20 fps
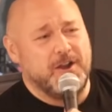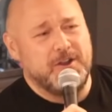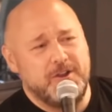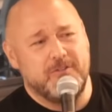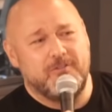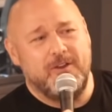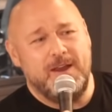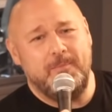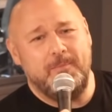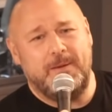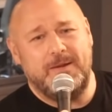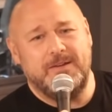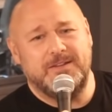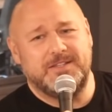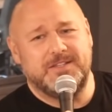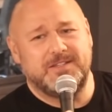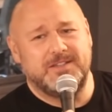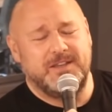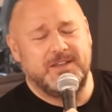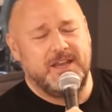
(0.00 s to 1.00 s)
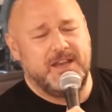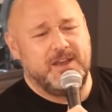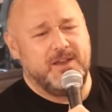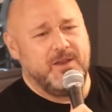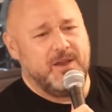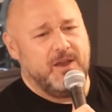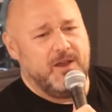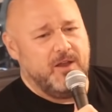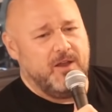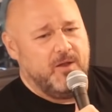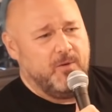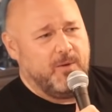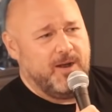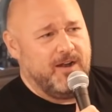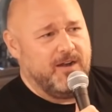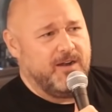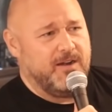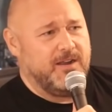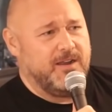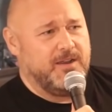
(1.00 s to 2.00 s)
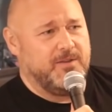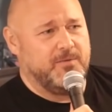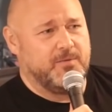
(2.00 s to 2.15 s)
your grandparents aware?